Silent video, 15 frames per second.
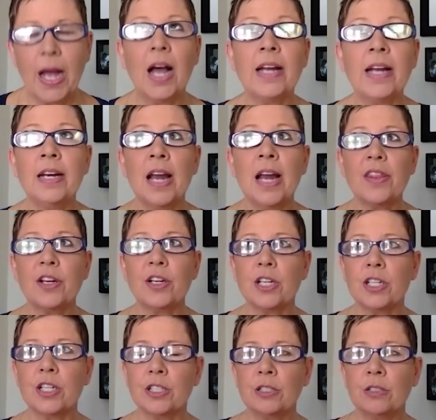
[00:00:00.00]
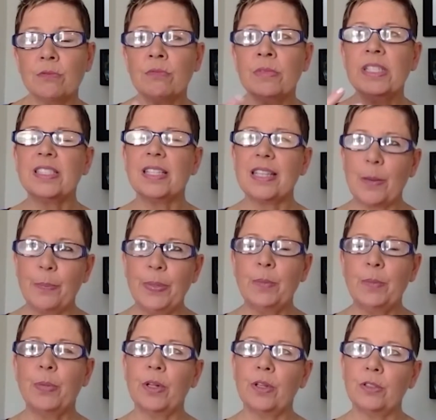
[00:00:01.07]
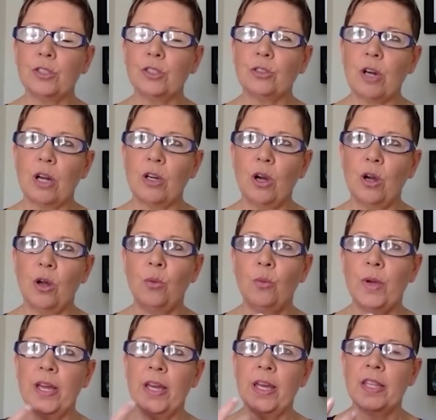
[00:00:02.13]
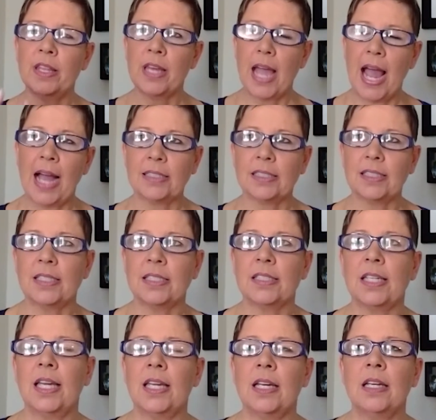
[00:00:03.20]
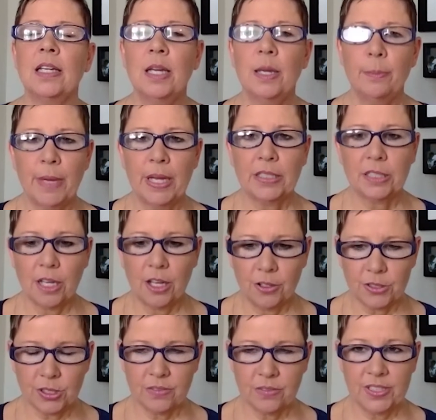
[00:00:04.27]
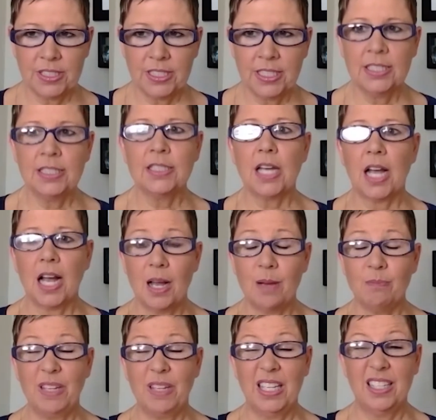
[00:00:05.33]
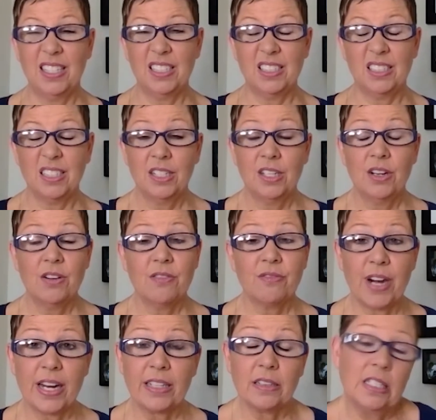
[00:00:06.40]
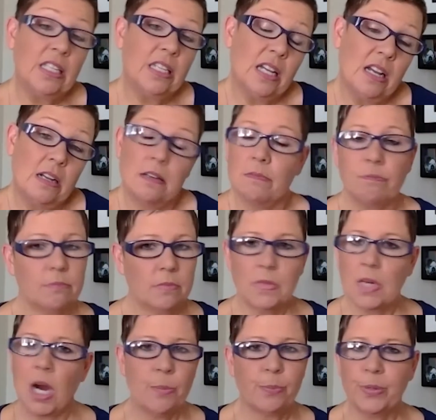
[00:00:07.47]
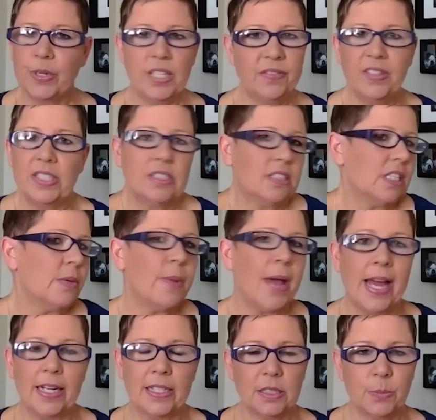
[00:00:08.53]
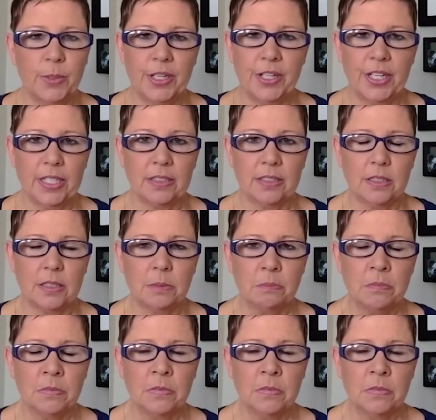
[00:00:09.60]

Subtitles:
Another reason that people struggle with accessing mental health services is, frankly, a previously bad experience.